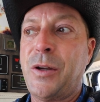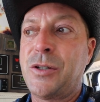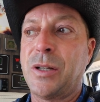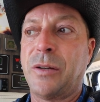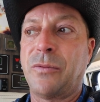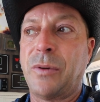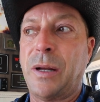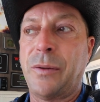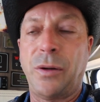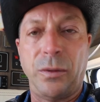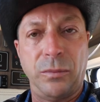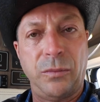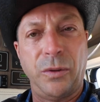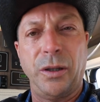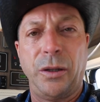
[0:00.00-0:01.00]
usually have, and
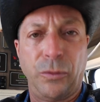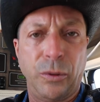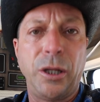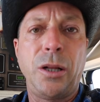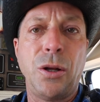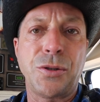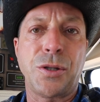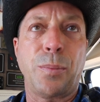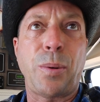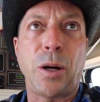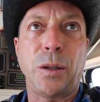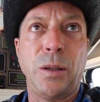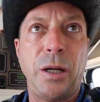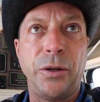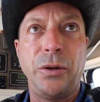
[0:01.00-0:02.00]
they're really, really close to the
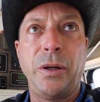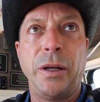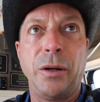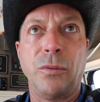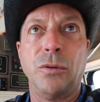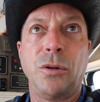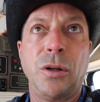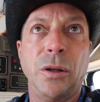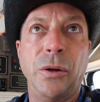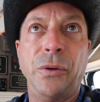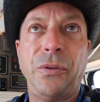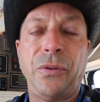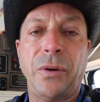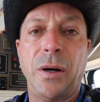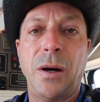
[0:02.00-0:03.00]
parking lot, and you can get real
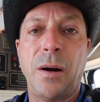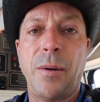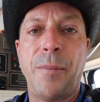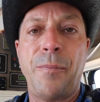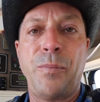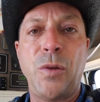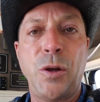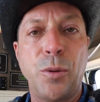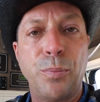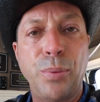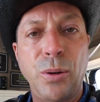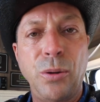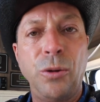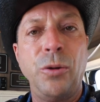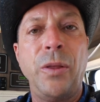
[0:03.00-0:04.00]
close. You can
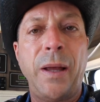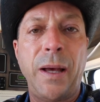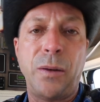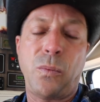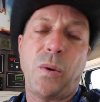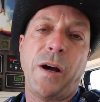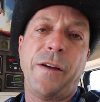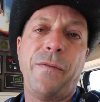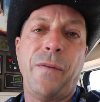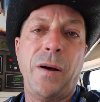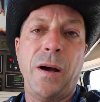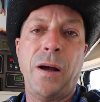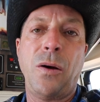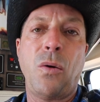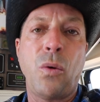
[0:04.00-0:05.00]
pull that
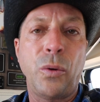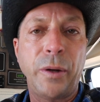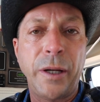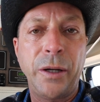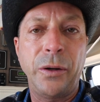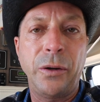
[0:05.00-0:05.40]
Wi-Fi pull